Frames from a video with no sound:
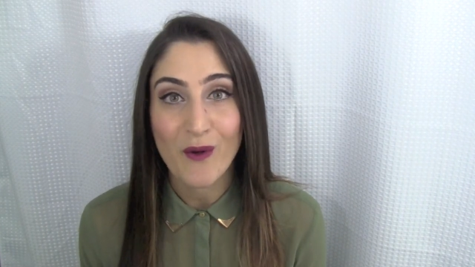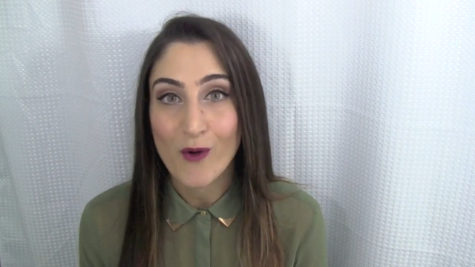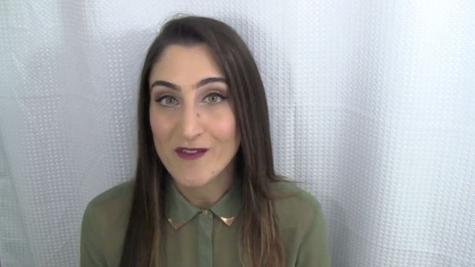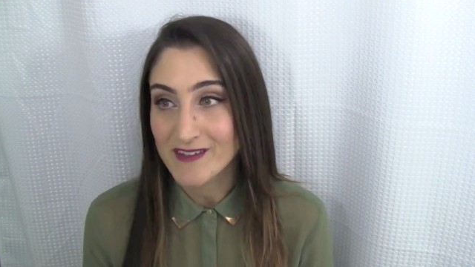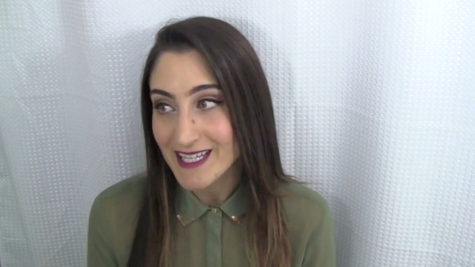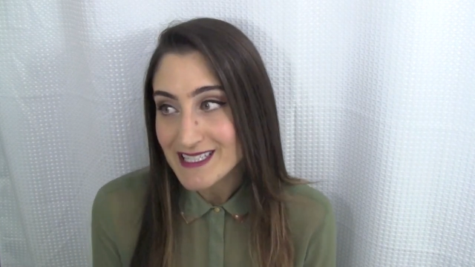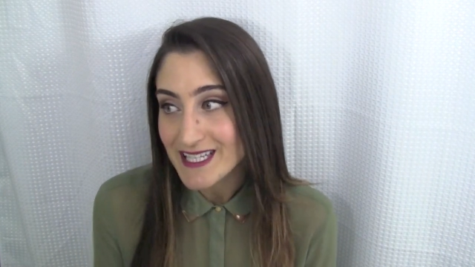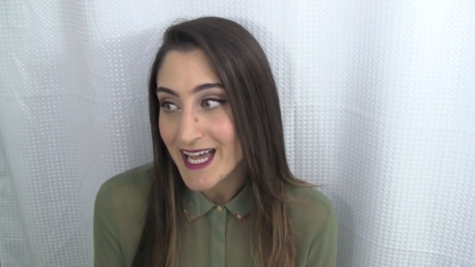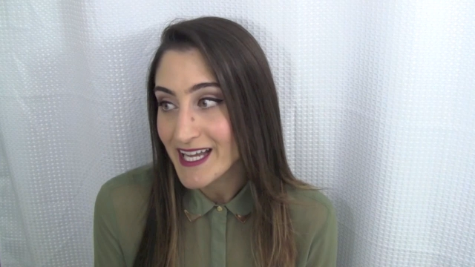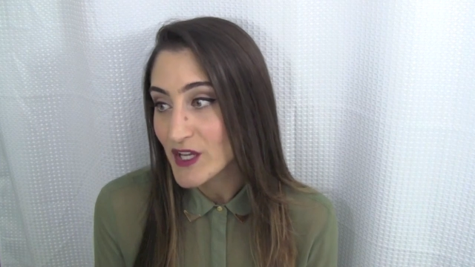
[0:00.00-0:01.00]
or the next
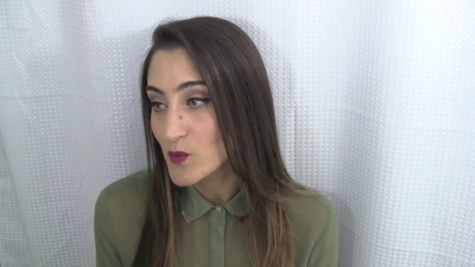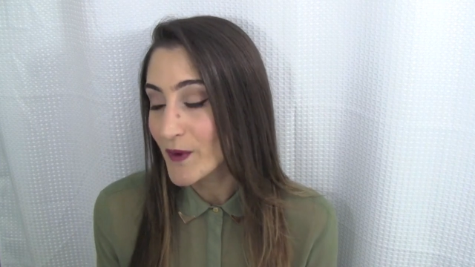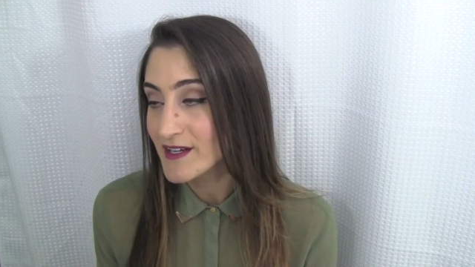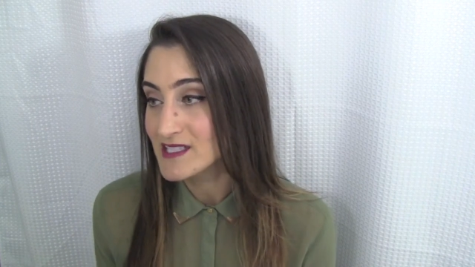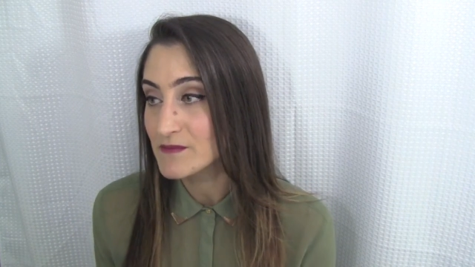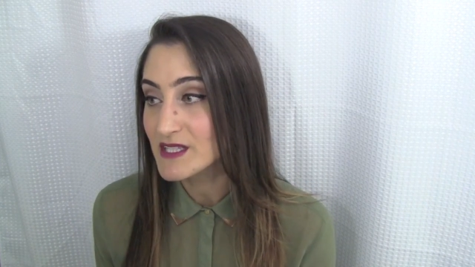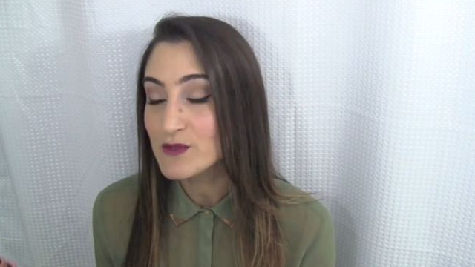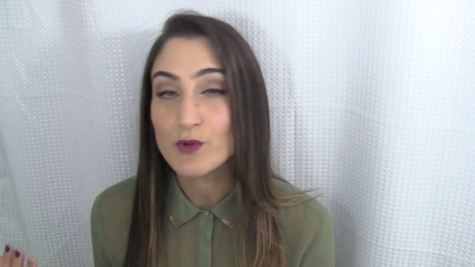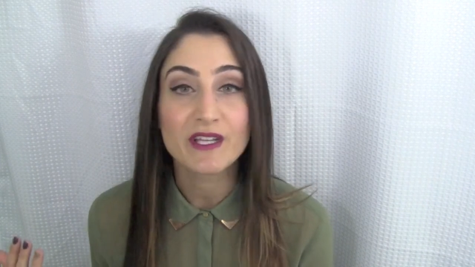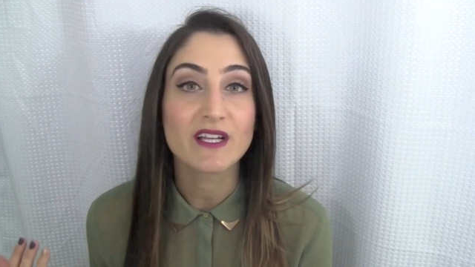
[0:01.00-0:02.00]
day I could wear
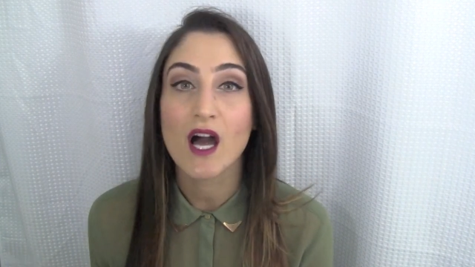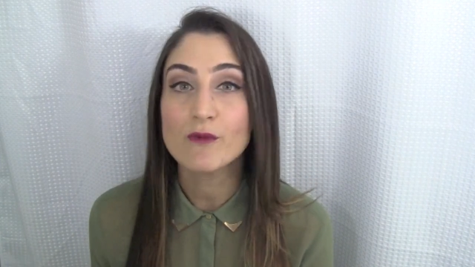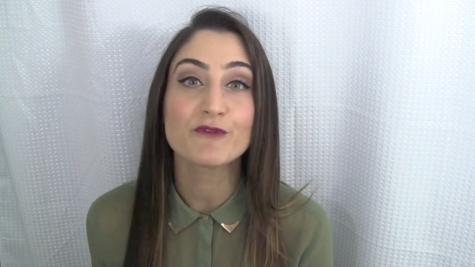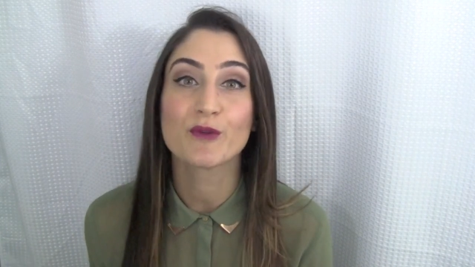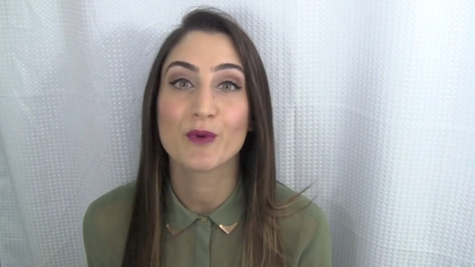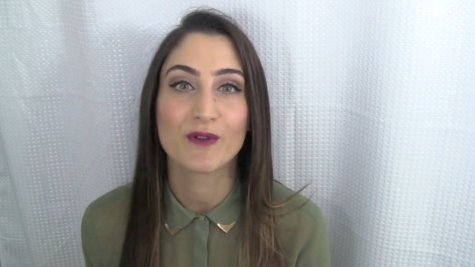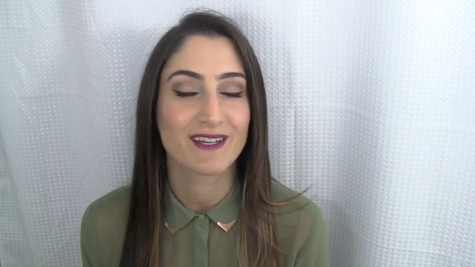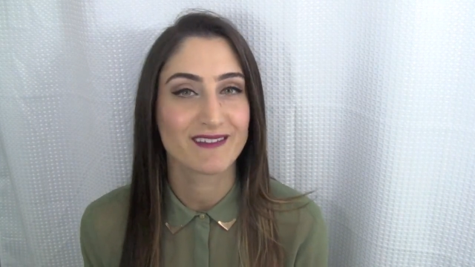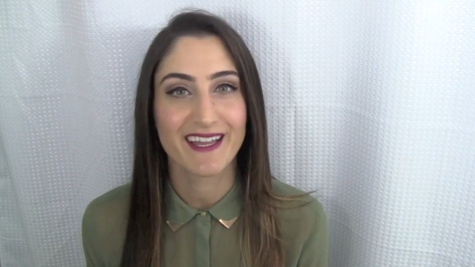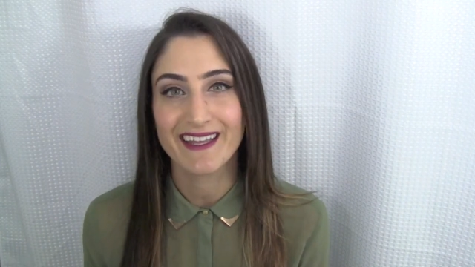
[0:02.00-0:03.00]
something really comfortable
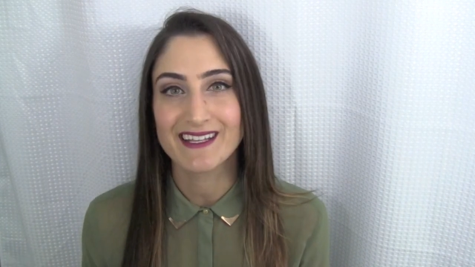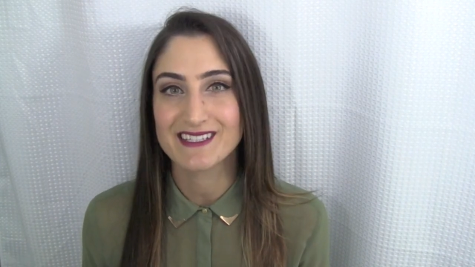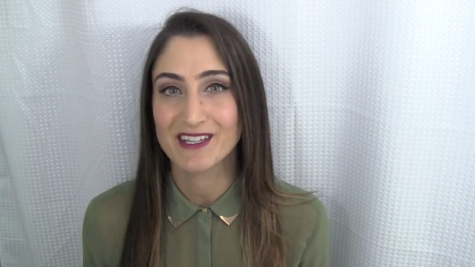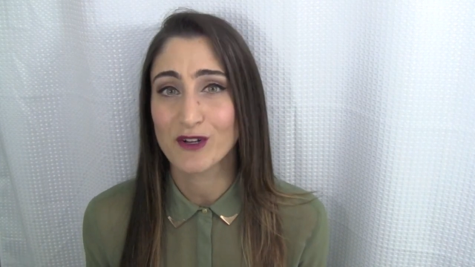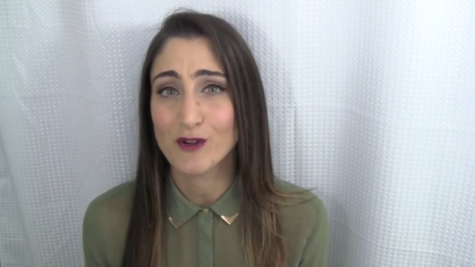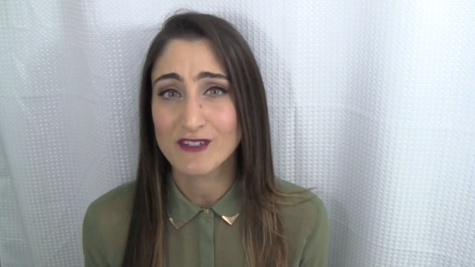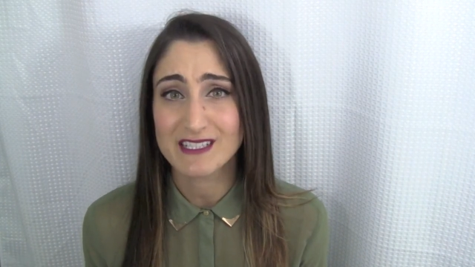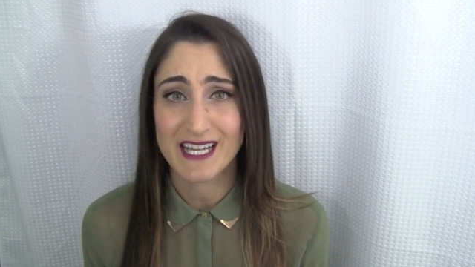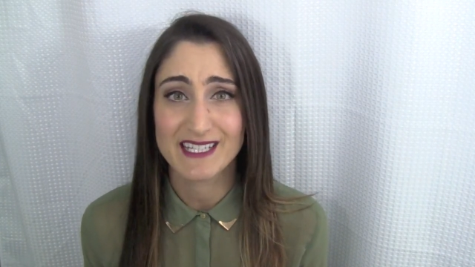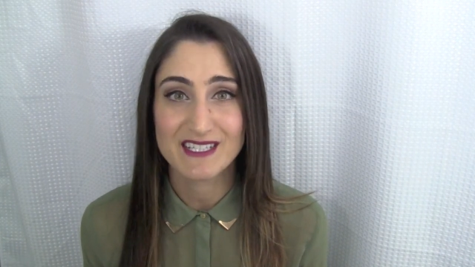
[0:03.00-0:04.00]
like leggings and an
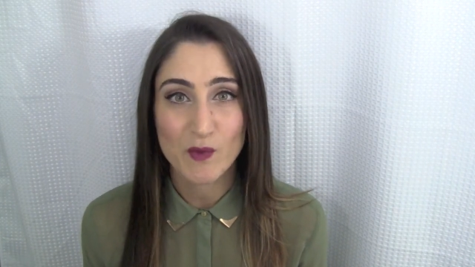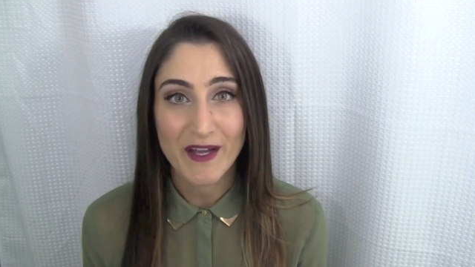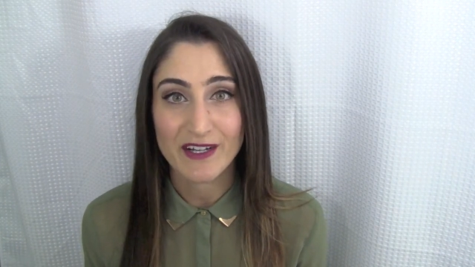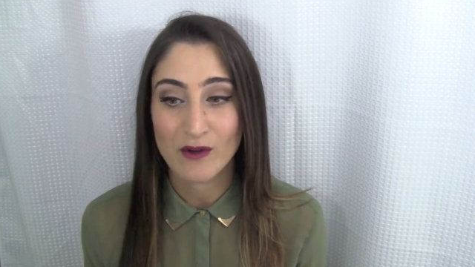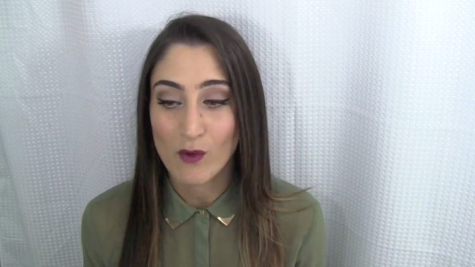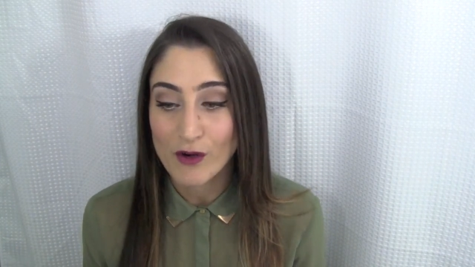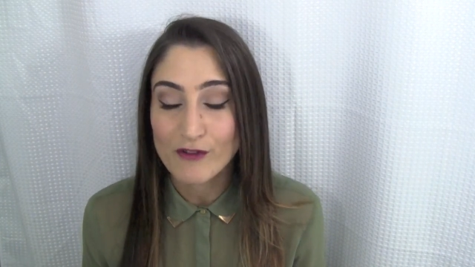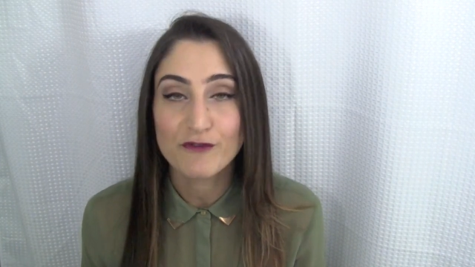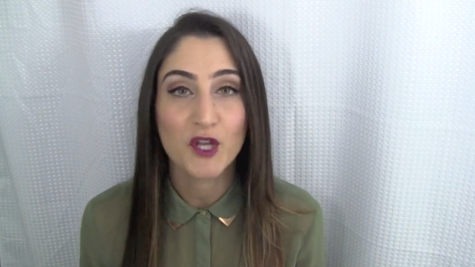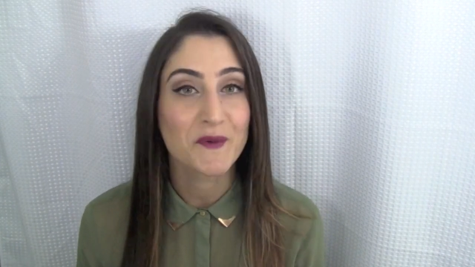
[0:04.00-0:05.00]
oversized sweater or
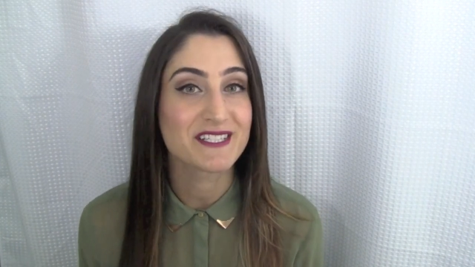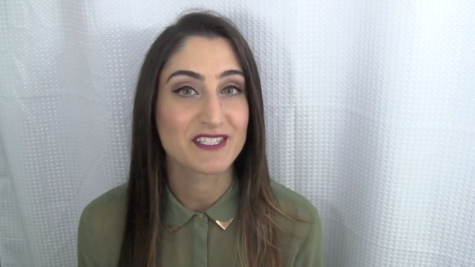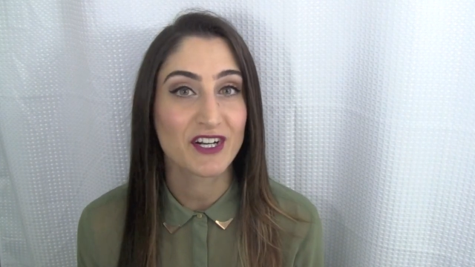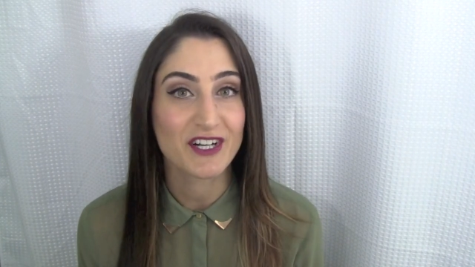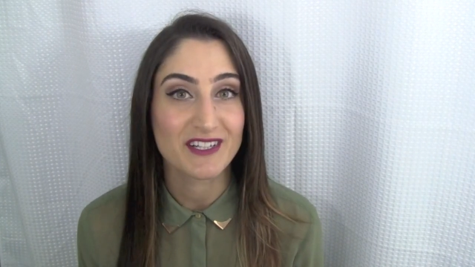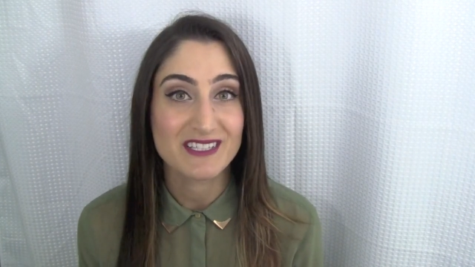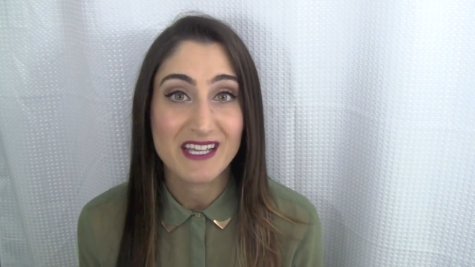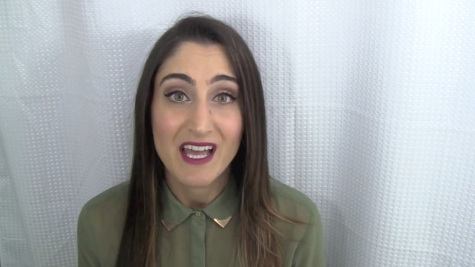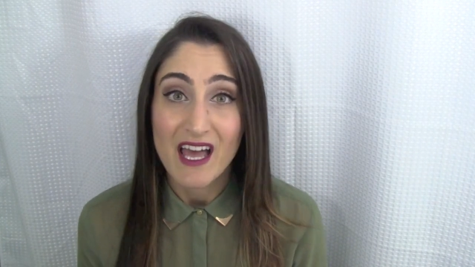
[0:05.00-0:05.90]
a flowy skirt.